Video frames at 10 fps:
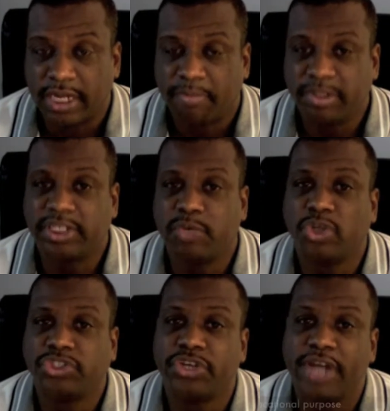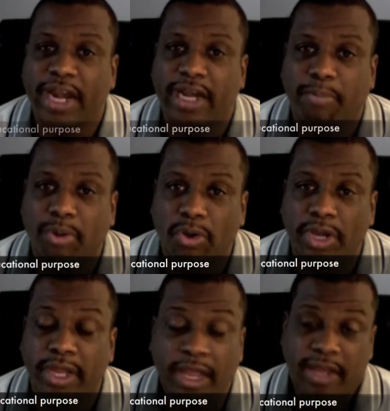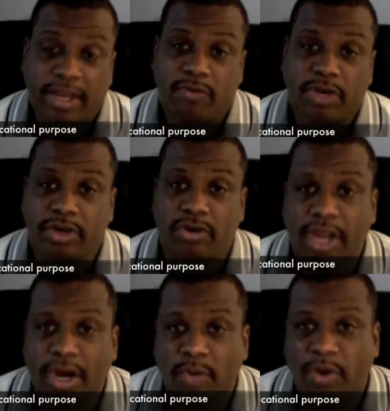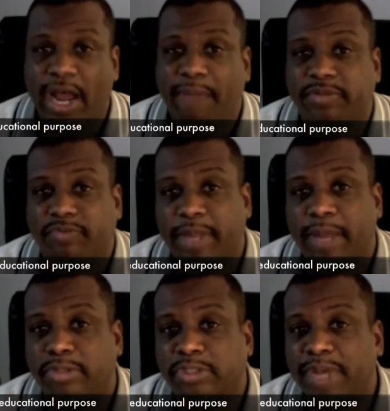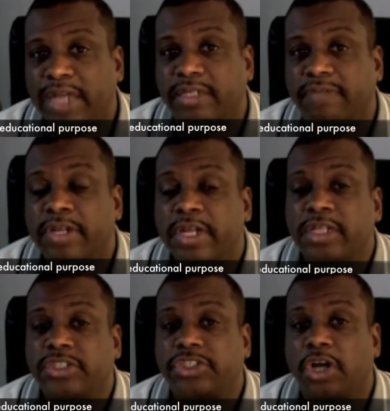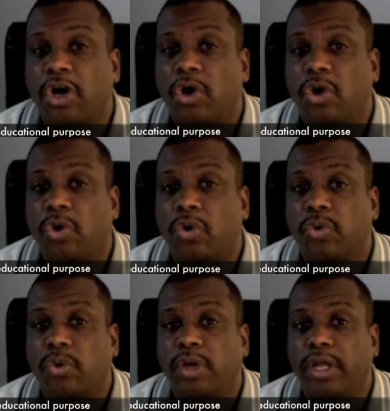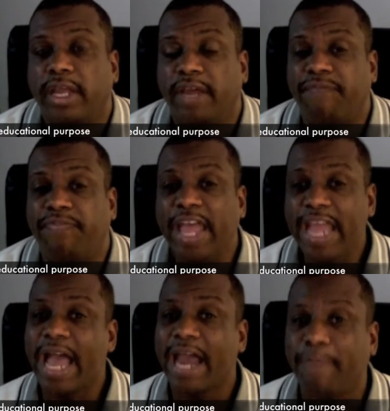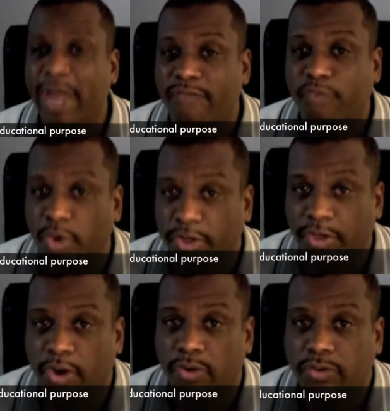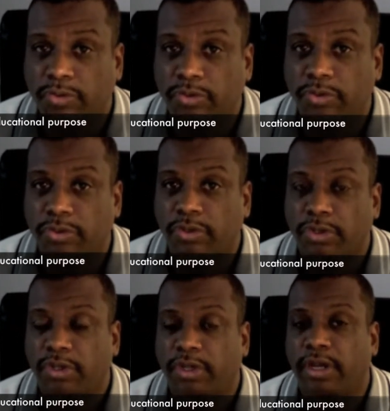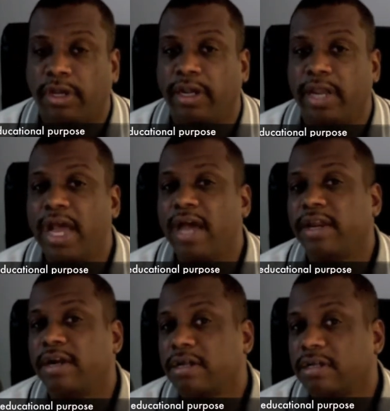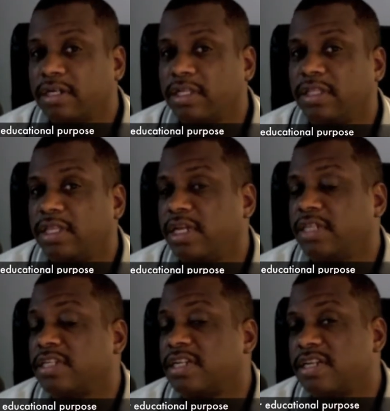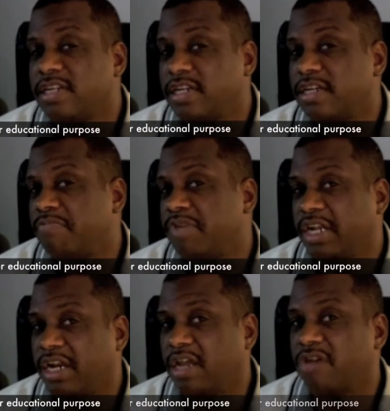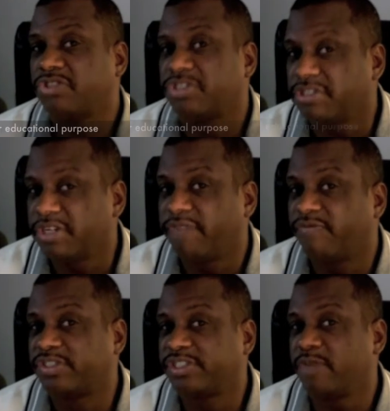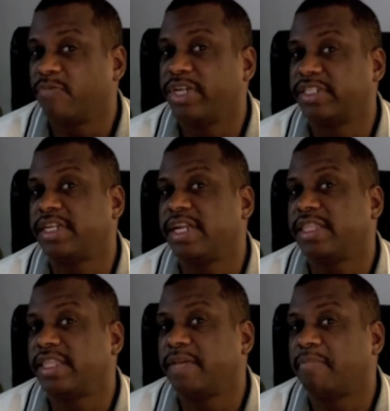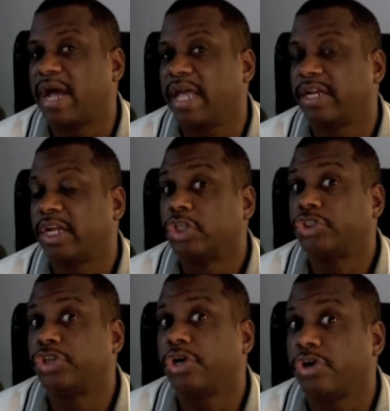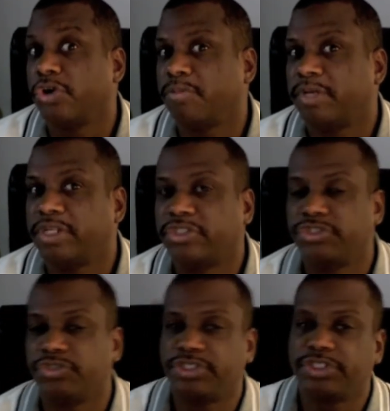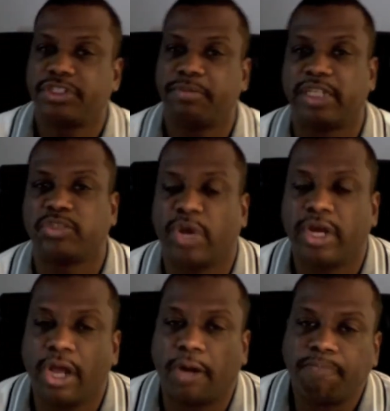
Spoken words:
But see, once you're not an employee, they really don't care what happens from their perspective. So if they got to pay for it, though, now they're going to look at things a little bit closer, and for some reason they think buying term insurance is the best way to go.